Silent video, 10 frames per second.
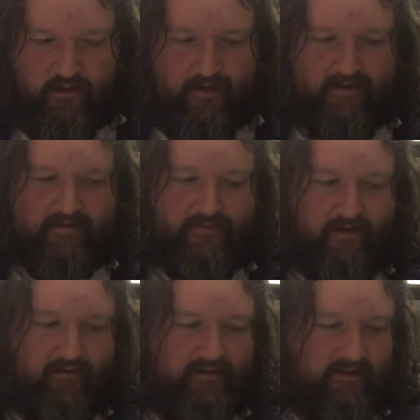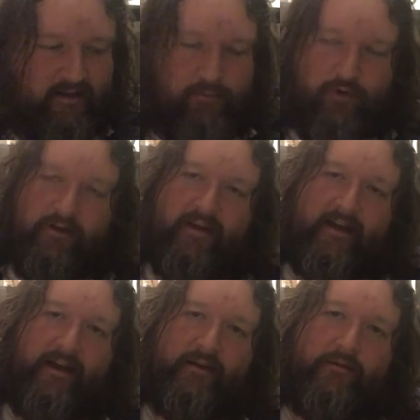it's very deliberately
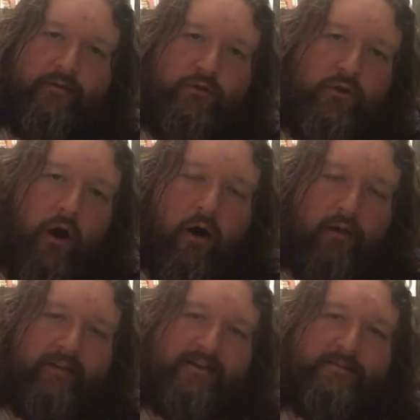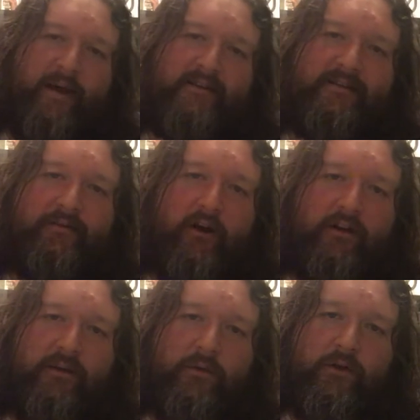kind of not this massive
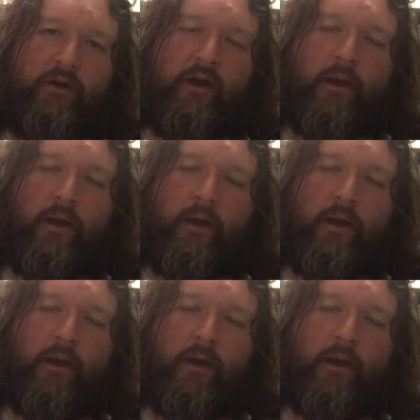argument.